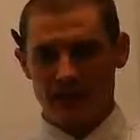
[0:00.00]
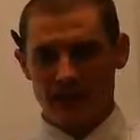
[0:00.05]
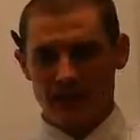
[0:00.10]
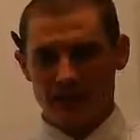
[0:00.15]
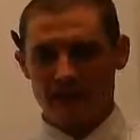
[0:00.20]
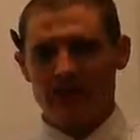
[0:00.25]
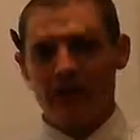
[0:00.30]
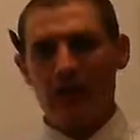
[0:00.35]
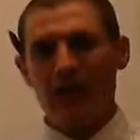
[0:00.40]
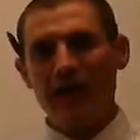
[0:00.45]

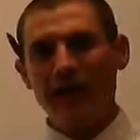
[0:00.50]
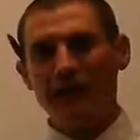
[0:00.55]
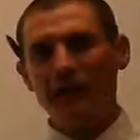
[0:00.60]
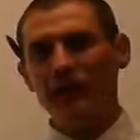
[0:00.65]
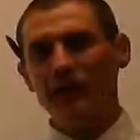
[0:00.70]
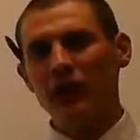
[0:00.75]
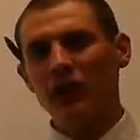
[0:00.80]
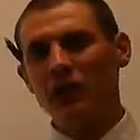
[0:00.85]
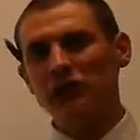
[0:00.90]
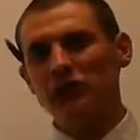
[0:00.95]
So
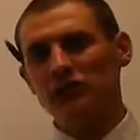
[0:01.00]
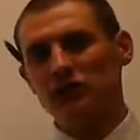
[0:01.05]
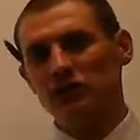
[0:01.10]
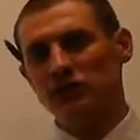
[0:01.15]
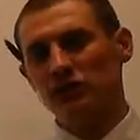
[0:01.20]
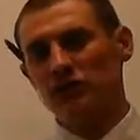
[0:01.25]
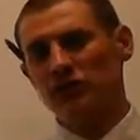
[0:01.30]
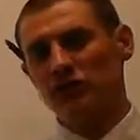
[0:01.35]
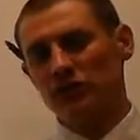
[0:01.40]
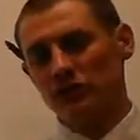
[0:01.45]
FDR and
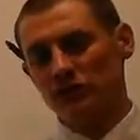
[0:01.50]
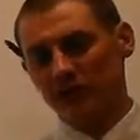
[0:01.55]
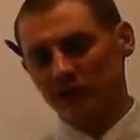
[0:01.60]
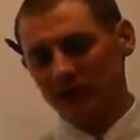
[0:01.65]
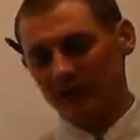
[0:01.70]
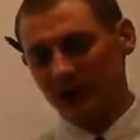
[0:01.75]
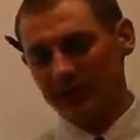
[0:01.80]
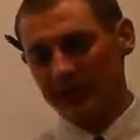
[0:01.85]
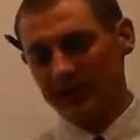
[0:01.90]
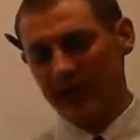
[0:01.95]
Churchill
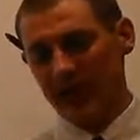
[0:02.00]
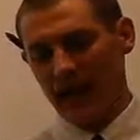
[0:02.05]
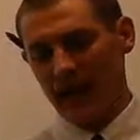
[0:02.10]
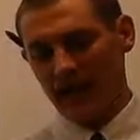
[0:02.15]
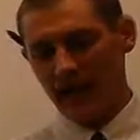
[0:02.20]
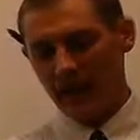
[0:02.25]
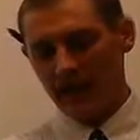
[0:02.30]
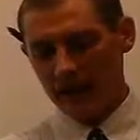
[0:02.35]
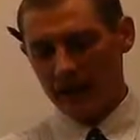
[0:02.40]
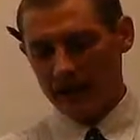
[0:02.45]
write
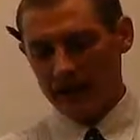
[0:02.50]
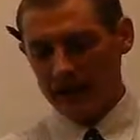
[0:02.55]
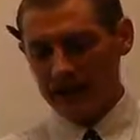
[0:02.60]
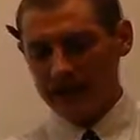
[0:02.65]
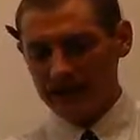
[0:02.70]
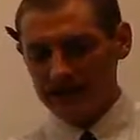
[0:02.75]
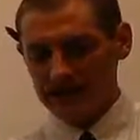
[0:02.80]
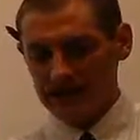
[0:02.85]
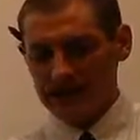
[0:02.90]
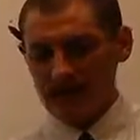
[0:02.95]
down,
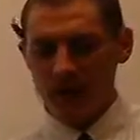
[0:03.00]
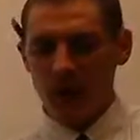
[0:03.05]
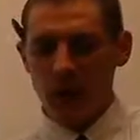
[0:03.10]
this is